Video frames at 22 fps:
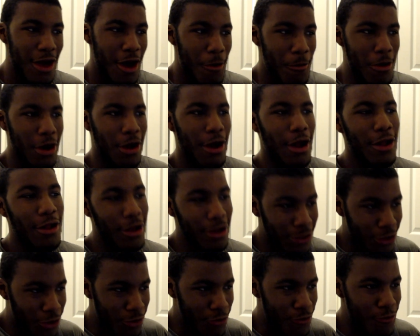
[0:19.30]
We're gonna
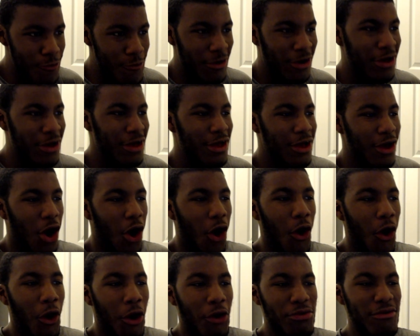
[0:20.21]
do
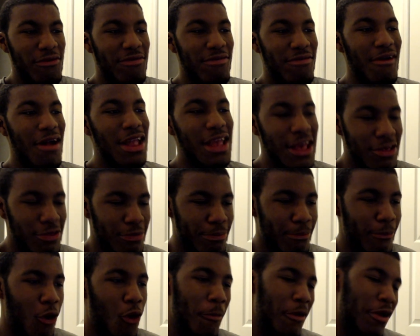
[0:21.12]
all the funniest
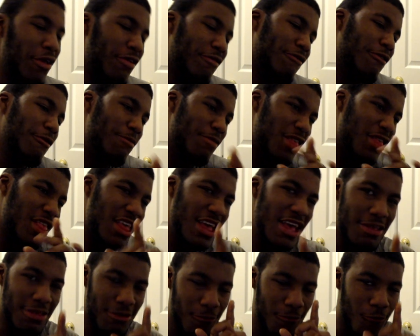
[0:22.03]
moments from
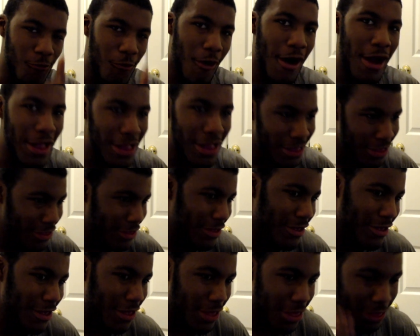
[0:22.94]
season one.
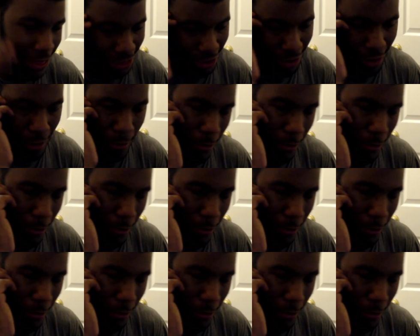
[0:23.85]
So